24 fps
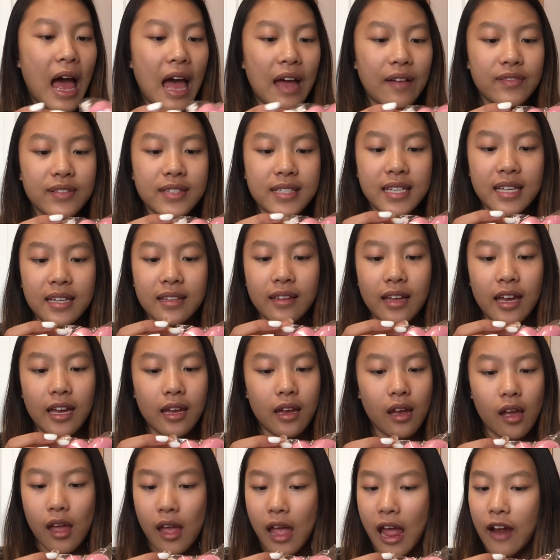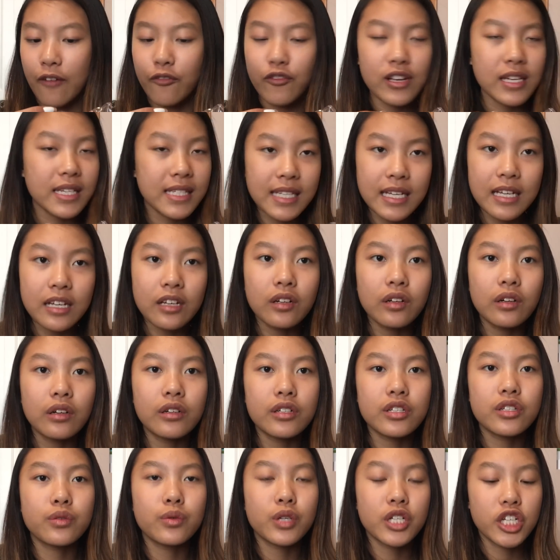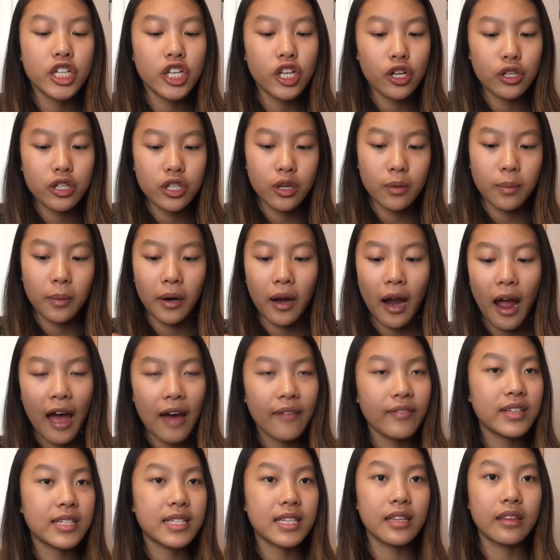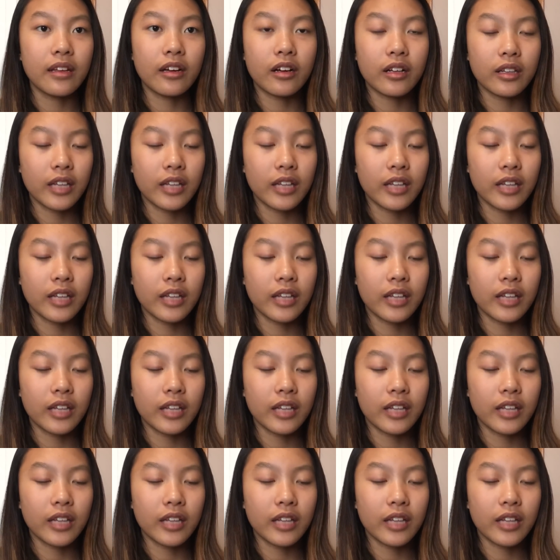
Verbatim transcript: I've seen like every single squishy YouTuber have this in their